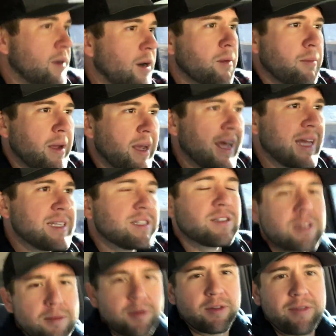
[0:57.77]
our bed and
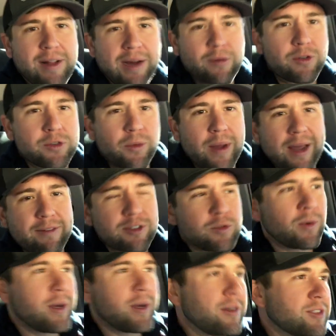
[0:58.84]
some of the flowers we have as well.